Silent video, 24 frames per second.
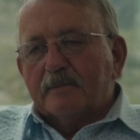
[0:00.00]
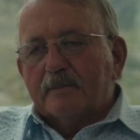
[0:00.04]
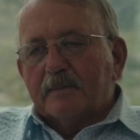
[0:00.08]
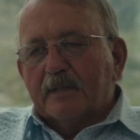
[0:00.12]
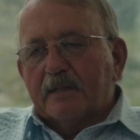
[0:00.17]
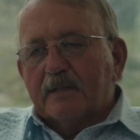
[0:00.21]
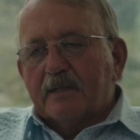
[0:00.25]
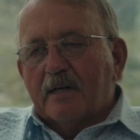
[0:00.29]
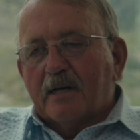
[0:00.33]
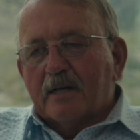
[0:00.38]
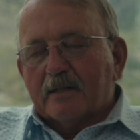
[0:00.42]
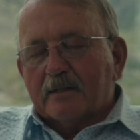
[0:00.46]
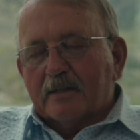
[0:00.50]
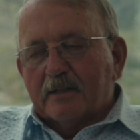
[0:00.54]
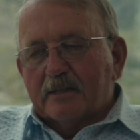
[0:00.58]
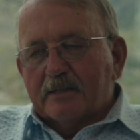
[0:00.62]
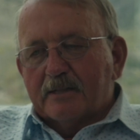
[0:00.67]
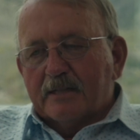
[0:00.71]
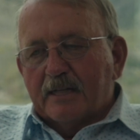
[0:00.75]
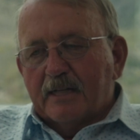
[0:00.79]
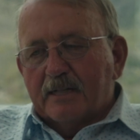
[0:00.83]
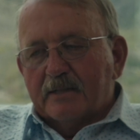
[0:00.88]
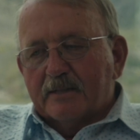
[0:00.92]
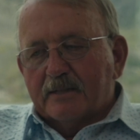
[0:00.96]
The doctor
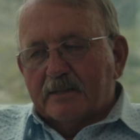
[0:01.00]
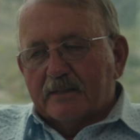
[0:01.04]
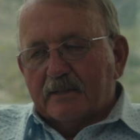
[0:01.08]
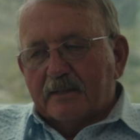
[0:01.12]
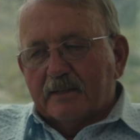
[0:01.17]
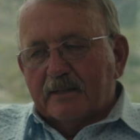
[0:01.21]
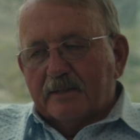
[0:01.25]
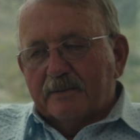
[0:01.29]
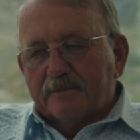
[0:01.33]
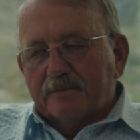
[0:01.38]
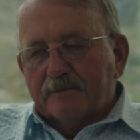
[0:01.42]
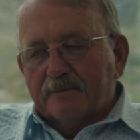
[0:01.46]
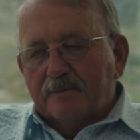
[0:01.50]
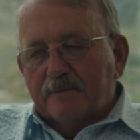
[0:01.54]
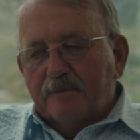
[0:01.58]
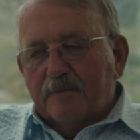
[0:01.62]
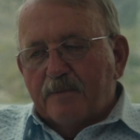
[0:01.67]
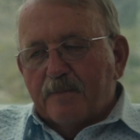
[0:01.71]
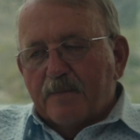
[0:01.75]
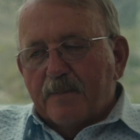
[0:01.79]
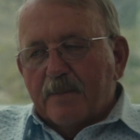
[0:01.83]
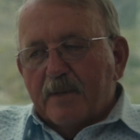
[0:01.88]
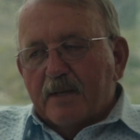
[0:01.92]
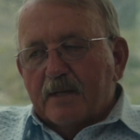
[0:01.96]
says,
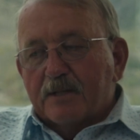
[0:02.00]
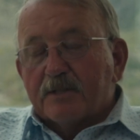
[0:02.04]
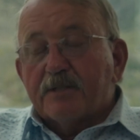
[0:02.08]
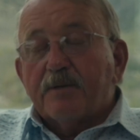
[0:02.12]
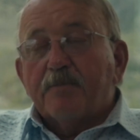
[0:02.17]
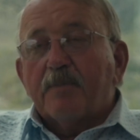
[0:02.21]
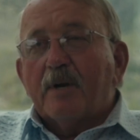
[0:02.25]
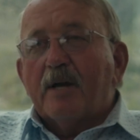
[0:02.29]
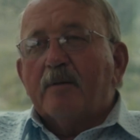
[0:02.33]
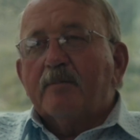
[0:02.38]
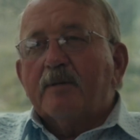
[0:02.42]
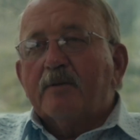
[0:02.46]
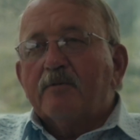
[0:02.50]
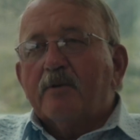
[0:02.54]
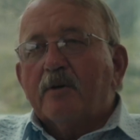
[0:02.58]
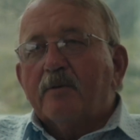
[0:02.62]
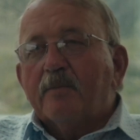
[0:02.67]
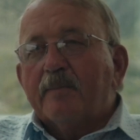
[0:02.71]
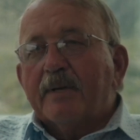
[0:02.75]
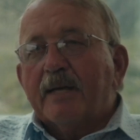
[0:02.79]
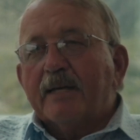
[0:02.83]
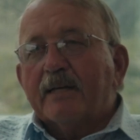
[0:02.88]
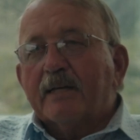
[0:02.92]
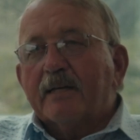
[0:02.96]
she probably won't
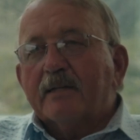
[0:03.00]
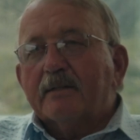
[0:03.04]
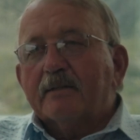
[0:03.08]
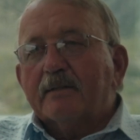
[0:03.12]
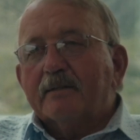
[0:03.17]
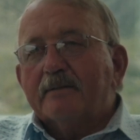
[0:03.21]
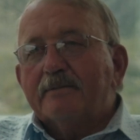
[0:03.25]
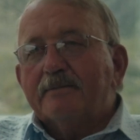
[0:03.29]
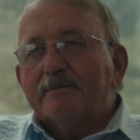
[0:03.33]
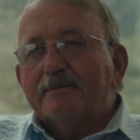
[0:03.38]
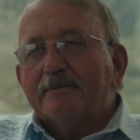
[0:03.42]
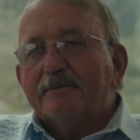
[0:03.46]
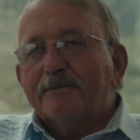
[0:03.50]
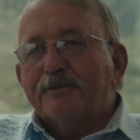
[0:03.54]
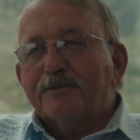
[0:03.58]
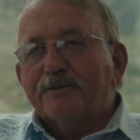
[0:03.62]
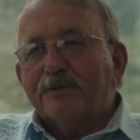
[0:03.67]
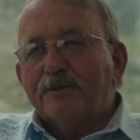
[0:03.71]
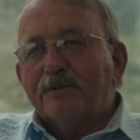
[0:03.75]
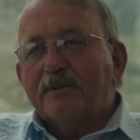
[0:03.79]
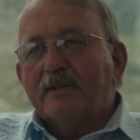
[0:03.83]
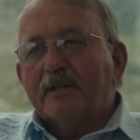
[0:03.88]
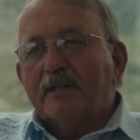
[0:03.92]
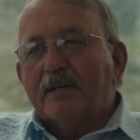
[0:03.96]
make it
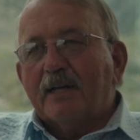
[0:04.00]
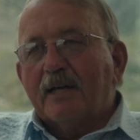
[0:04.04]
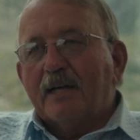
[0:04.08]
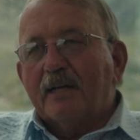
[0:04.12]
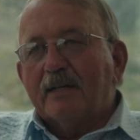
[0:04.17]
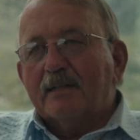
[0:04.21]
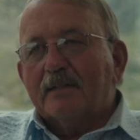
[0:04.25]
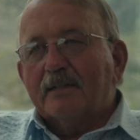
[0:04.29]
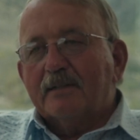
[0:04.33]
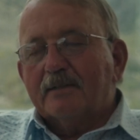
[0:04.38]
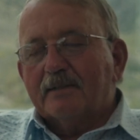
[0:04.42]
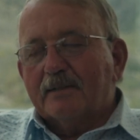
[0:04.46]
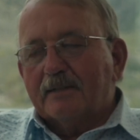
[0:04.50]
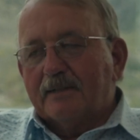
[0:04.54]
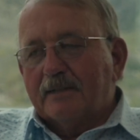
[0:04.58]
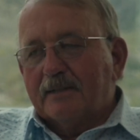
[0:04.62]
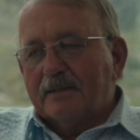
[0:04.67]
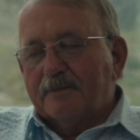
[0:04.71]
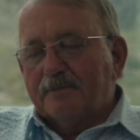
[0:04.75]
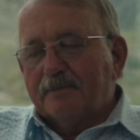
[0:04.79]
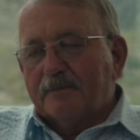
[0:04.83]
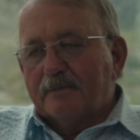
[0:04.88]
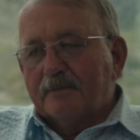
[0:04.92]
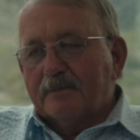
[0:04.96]
through the night,
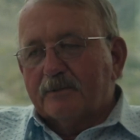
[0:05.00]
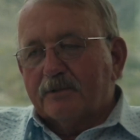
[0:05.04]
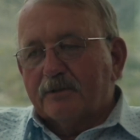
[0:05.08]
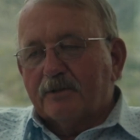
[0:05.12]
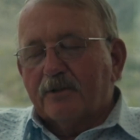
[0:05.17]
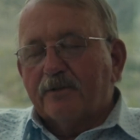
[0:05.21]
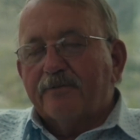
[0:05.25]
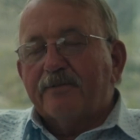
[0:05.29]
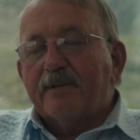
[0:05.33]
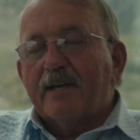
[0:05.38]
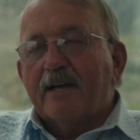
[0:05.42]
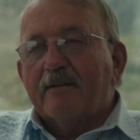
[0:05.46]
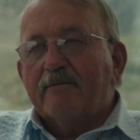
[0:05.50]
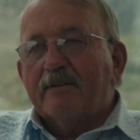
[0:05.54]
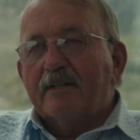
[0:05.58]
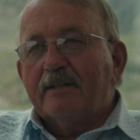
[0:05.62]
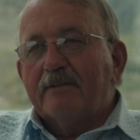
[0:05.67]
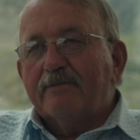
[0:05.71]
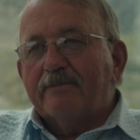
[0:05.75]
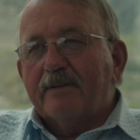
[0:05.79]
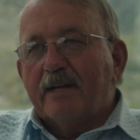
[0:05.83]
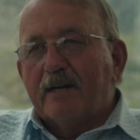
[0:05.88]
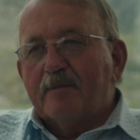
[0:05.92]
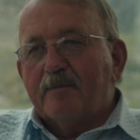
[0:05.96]
so if you have
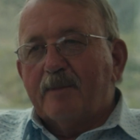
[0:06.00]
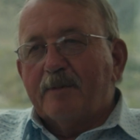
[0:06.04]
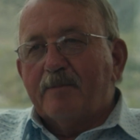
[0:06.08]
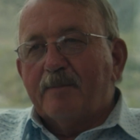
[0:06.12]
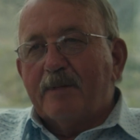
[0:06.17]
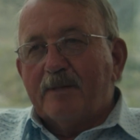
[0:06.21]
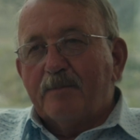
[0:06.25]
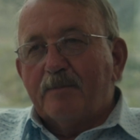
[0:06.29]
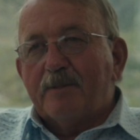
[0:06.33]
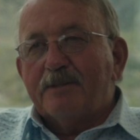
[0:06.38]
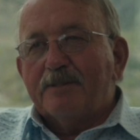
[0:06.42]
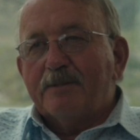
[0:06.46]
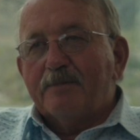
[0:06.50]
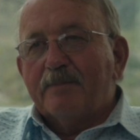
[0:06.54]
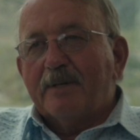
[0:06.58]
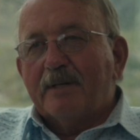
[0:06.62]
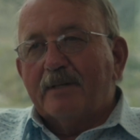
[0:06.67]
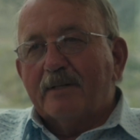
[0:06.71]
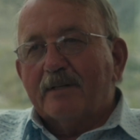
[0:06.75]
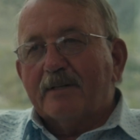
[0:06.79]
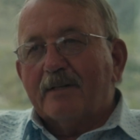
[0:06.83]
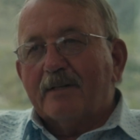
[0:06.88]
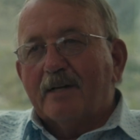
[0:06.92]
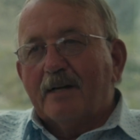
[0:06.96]
any family members, you
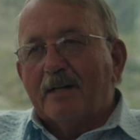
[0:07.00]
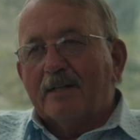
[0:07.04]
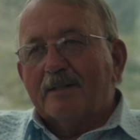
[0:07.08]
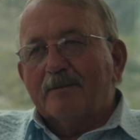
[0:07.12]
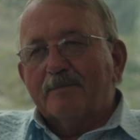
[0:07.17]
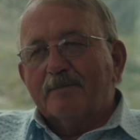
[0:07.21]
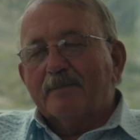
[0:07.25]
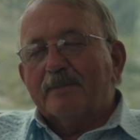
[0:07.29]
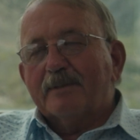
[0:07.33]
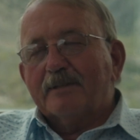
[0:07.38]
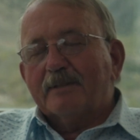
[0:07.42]
better call them.